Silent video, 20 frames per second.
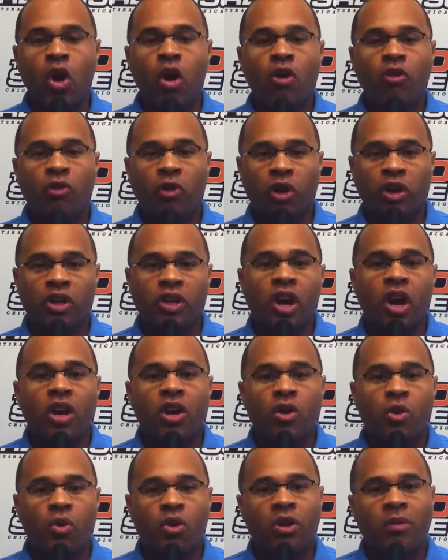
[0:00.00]
for a young
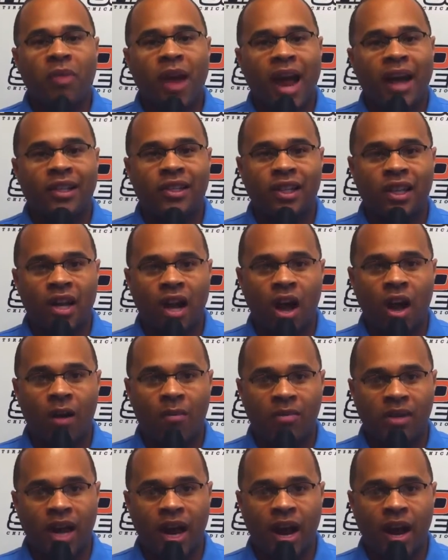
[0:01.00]
quarterback to
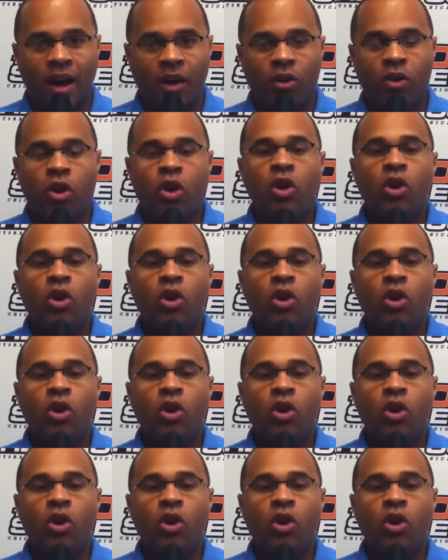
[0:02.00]
calm down.